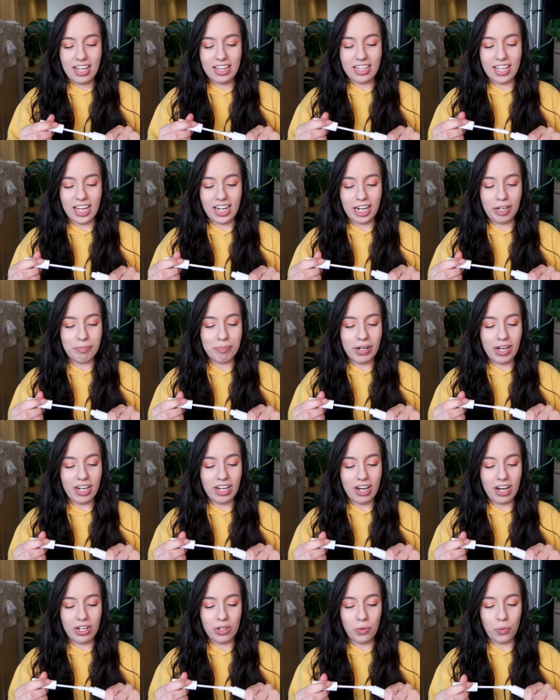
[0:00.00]
that I
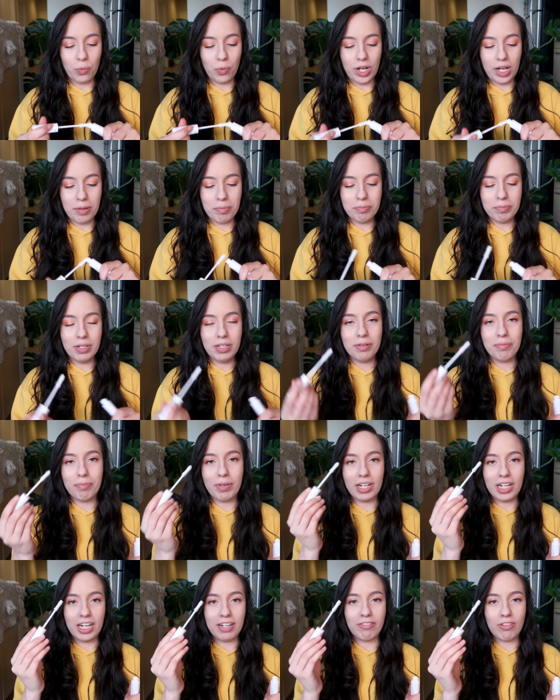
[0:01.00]
bought on a whim,
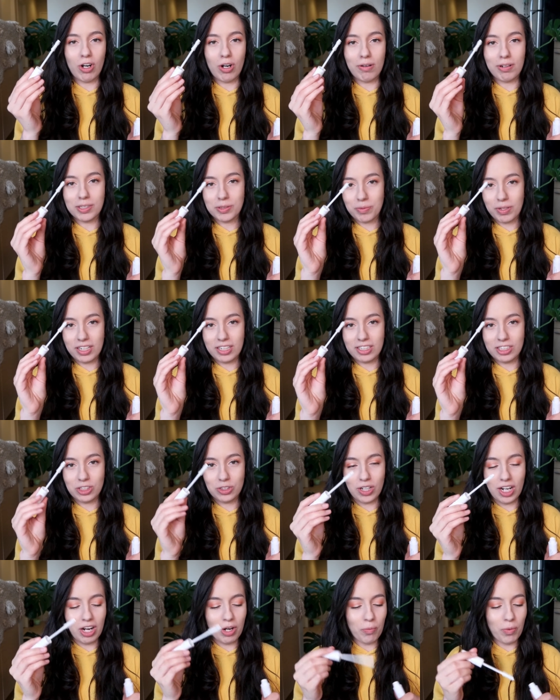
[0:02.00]
but I've always wanted to
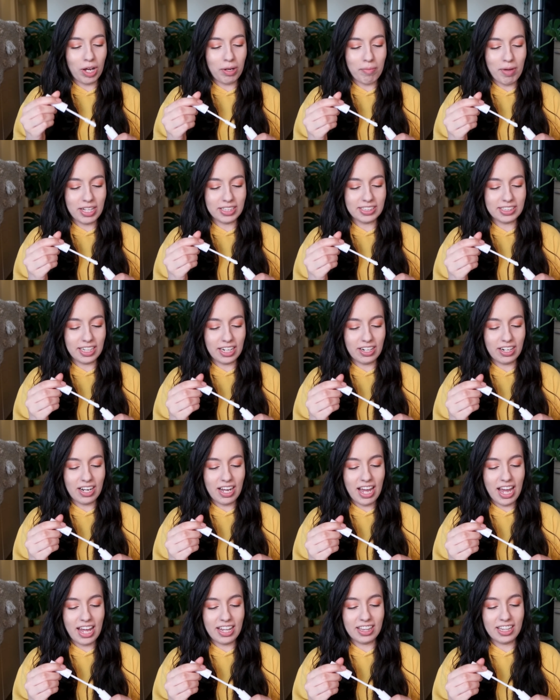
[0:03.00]
try white mascara.
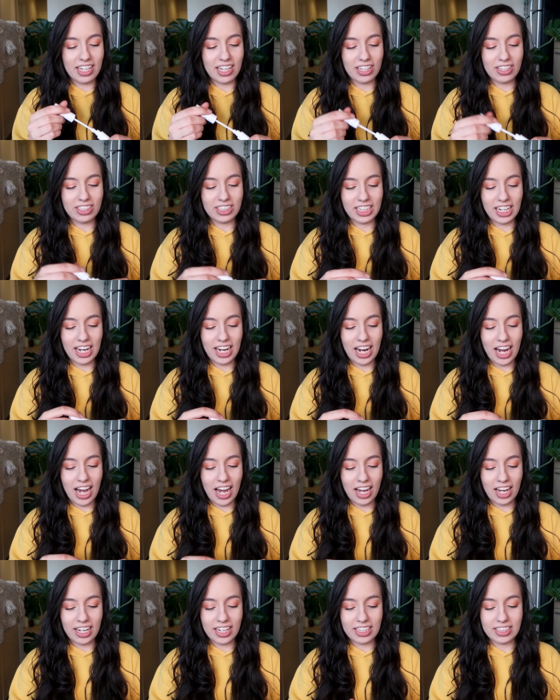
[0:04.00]
And the other day
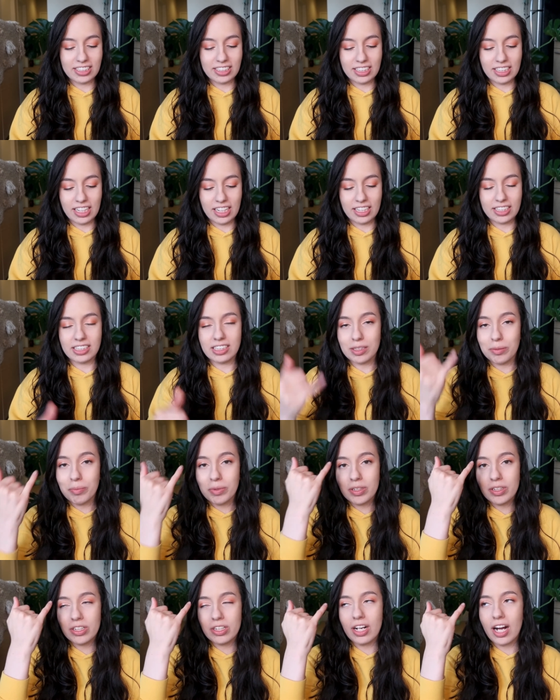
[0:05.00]
I did a
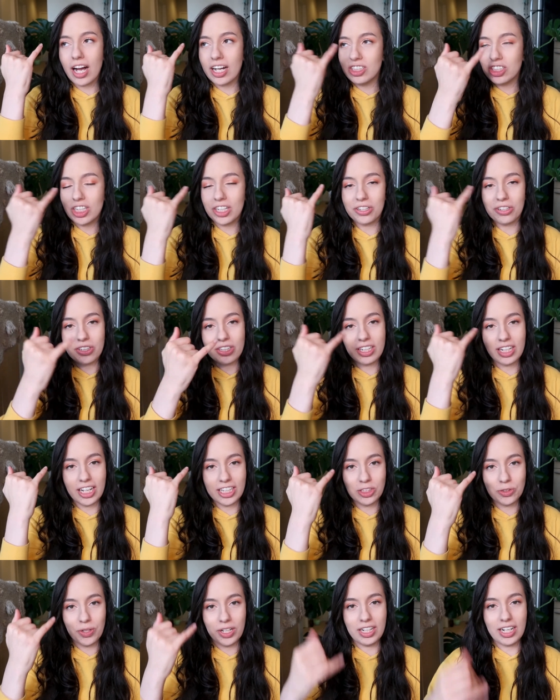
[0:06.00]
similar eyeshadow look
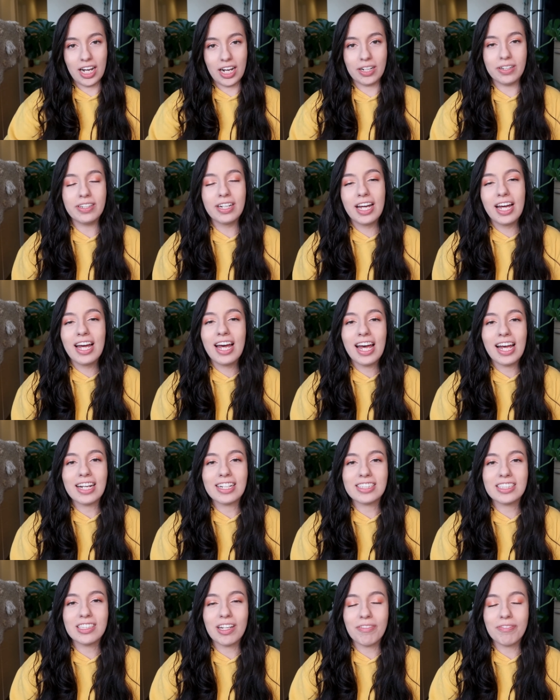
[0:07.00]
as right now,
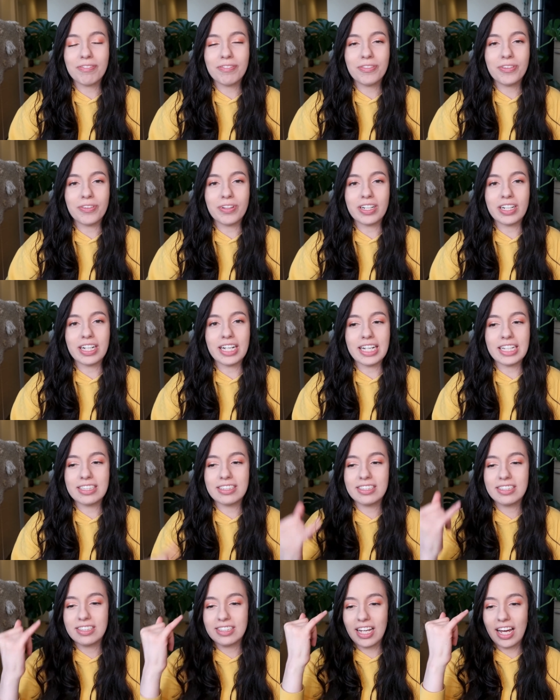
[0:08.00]
except for
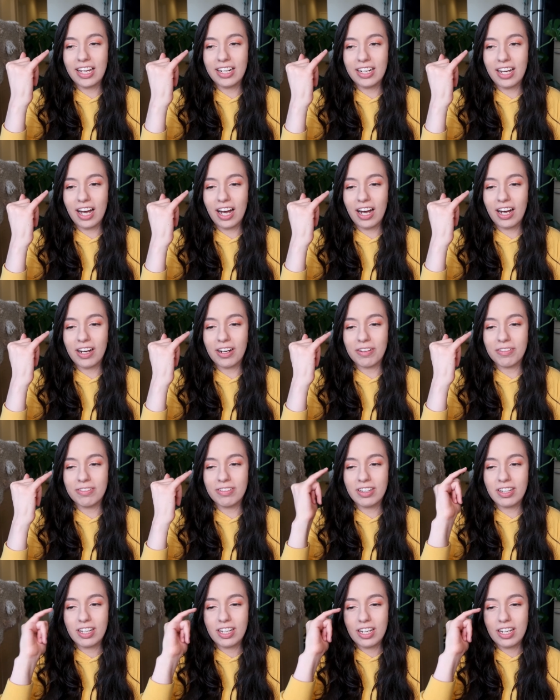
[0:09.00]
instead of